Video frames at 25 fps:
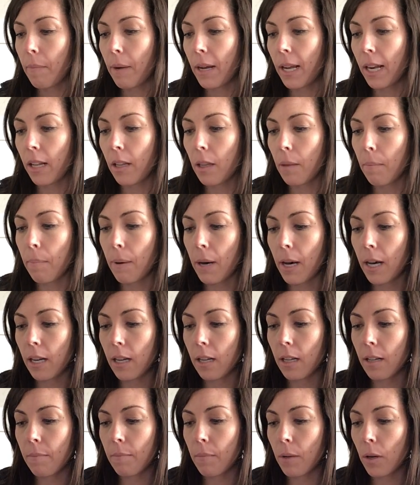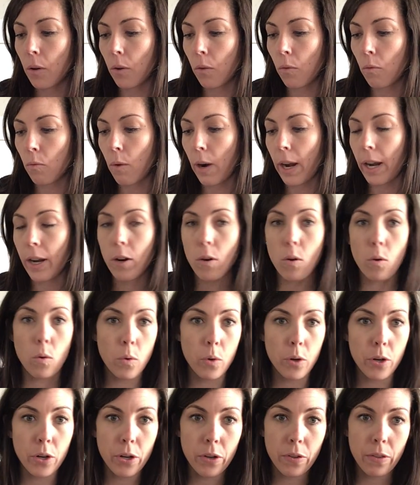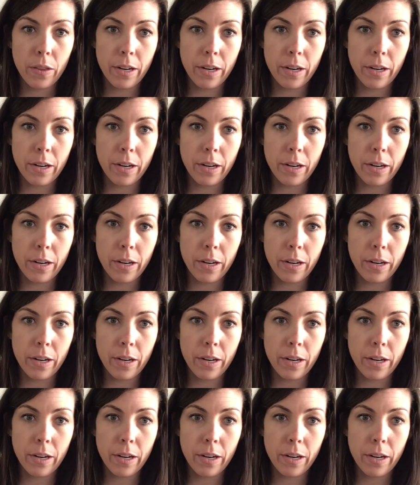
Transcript: mine on the bottom right corner,